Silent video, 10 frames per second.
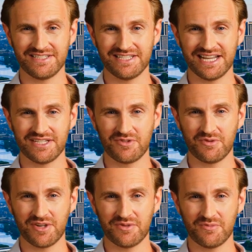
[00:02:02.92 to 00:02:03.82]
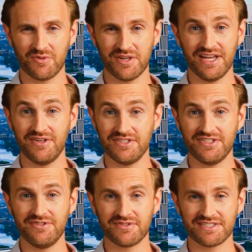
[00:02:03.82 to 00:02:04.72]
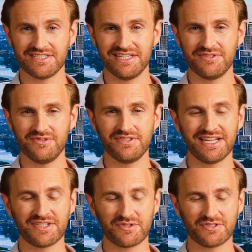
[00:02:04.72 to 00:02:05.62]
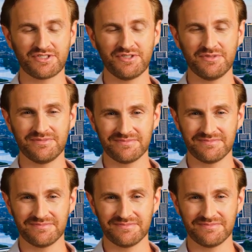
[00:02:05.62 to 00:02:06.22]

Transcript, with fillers: us today to learn more about our services and to schedule a shoot.